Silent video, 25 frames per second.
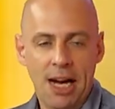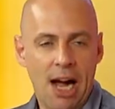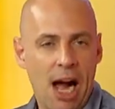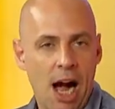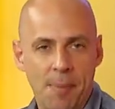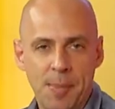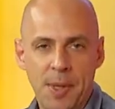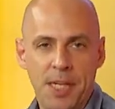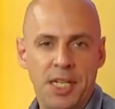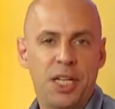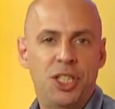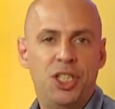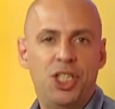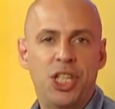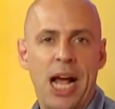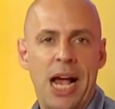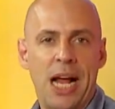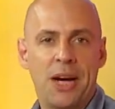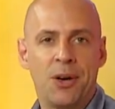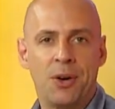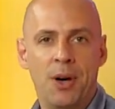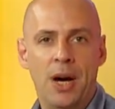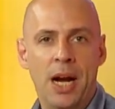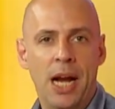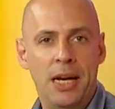I'm a
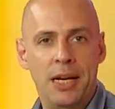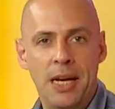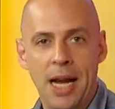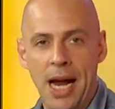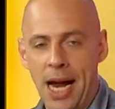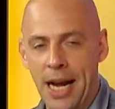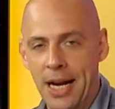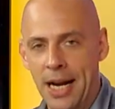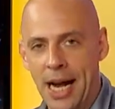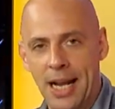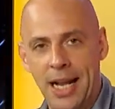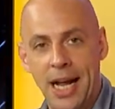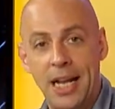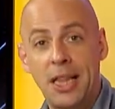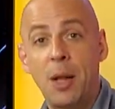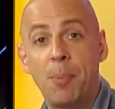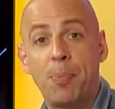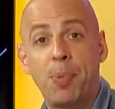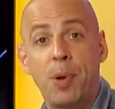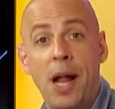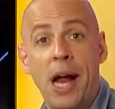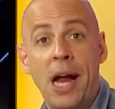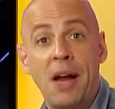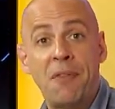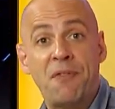degenerate, and I like to
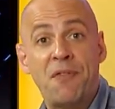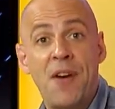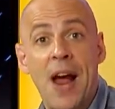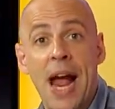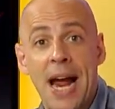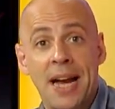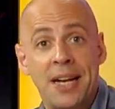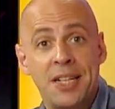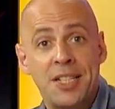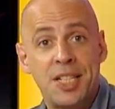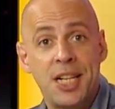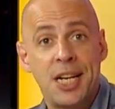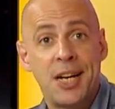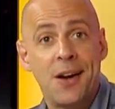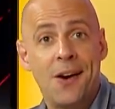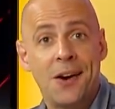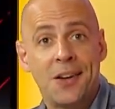play fantasy